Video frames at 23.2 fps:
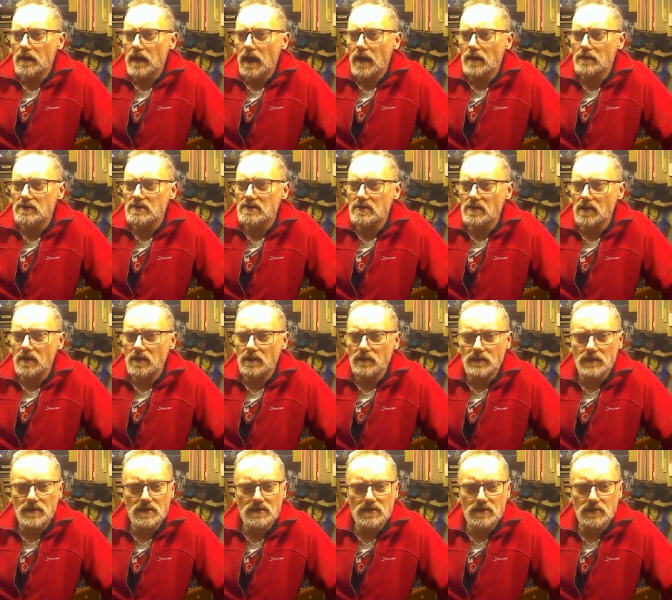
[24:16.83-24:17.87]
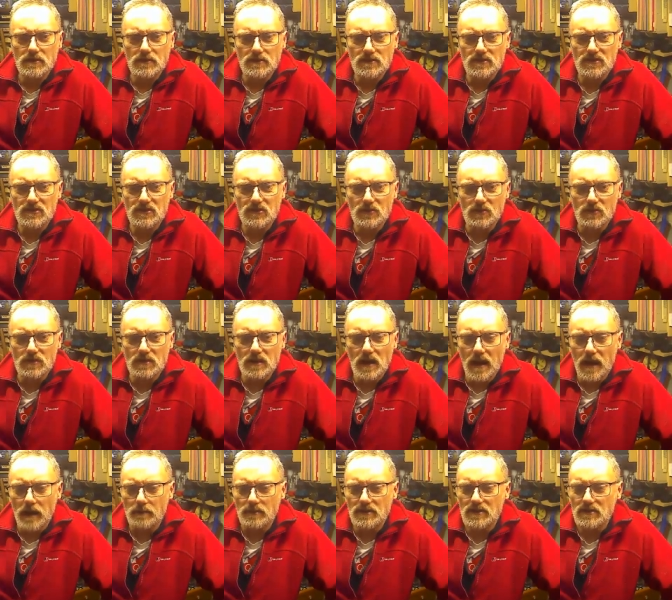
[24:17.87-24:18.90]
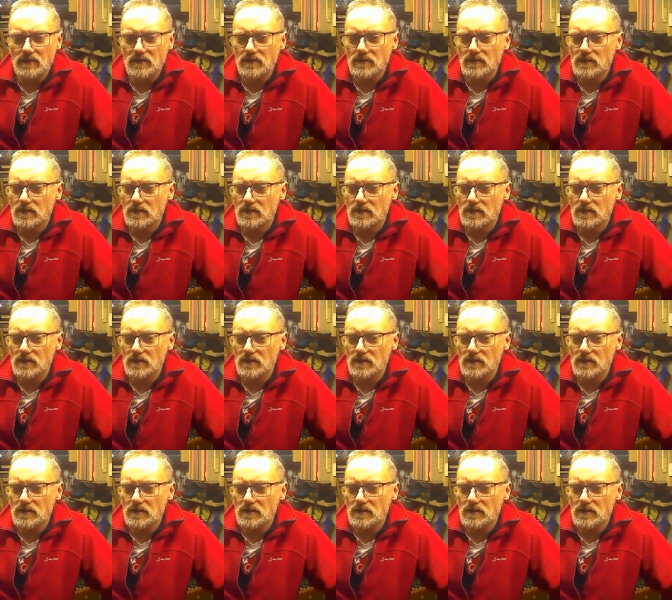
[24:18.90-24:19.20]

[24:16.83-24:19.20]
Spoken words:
outside of the school labs.